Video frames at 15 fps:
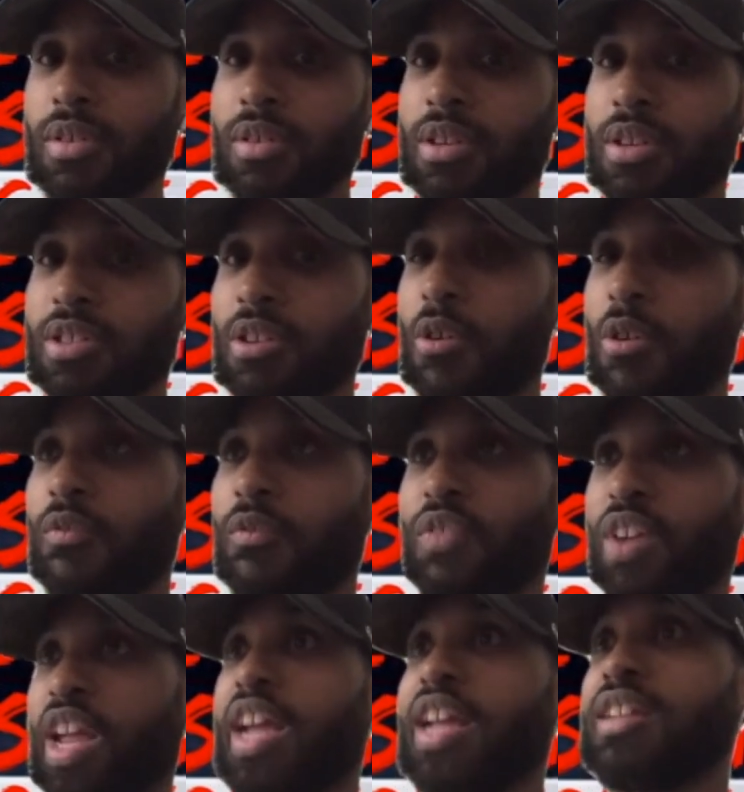There's no
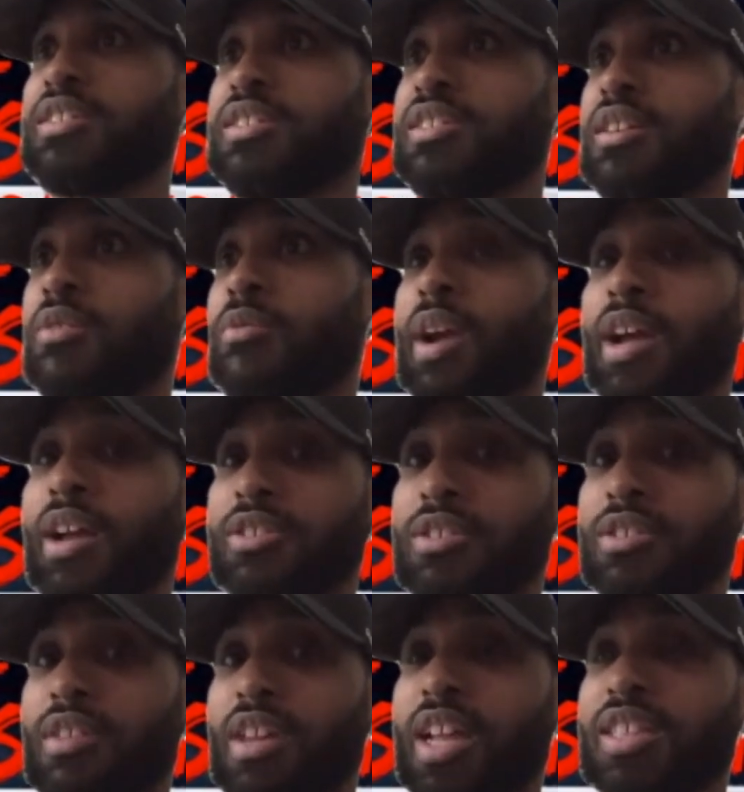fans around, so
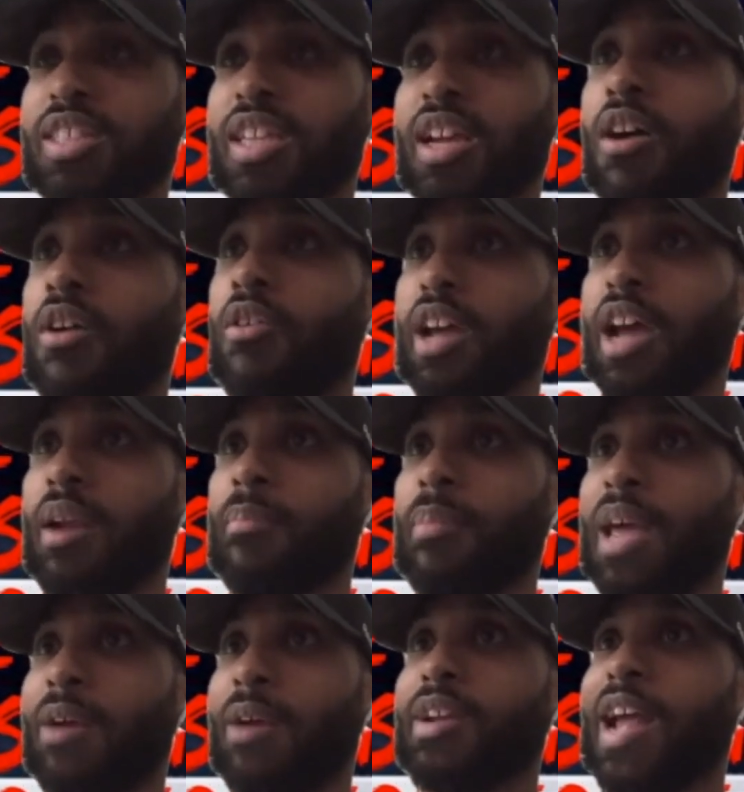you can't say, "Oh, we got a
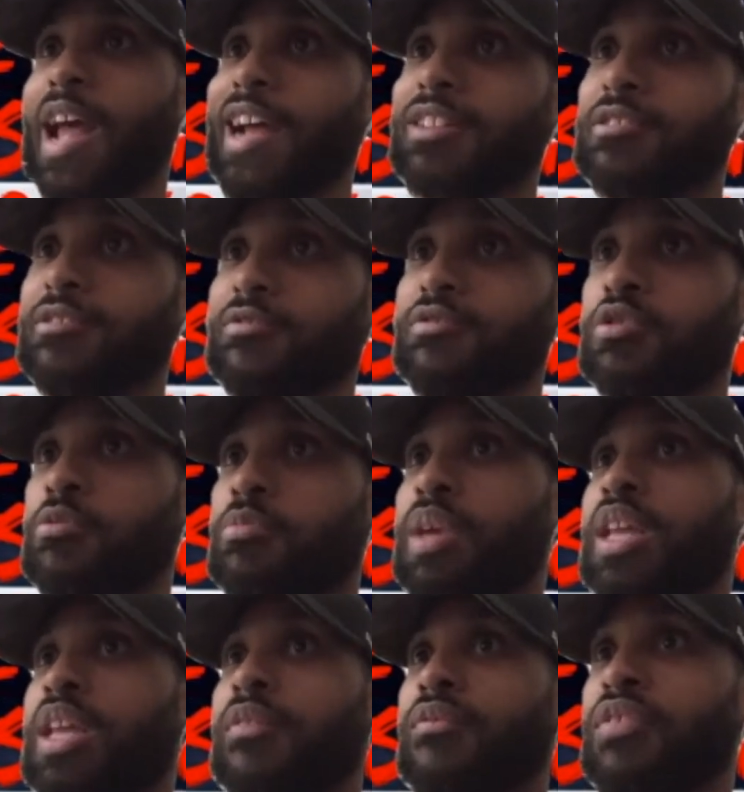bad reaction to Drew
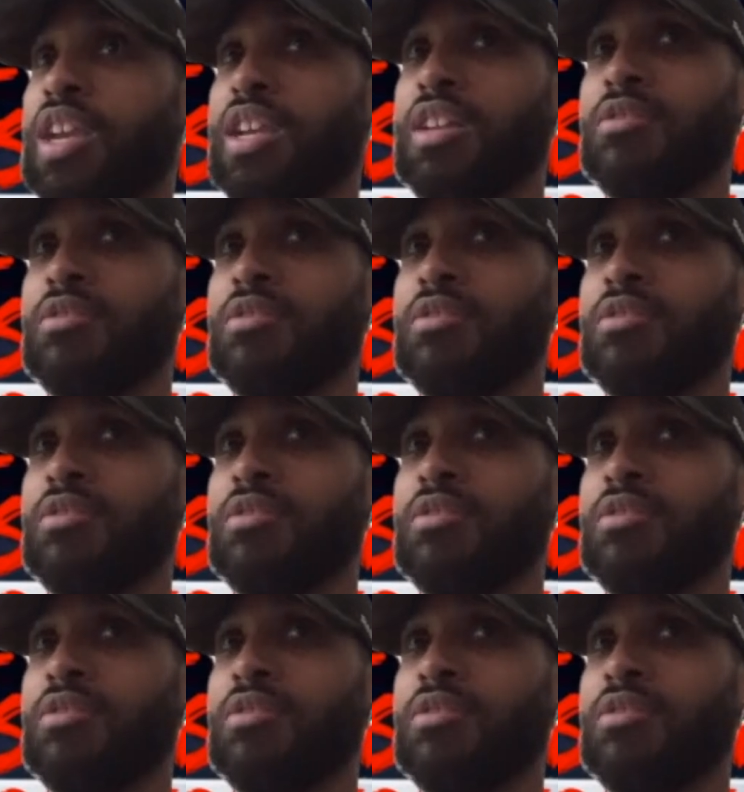pin the Fiend."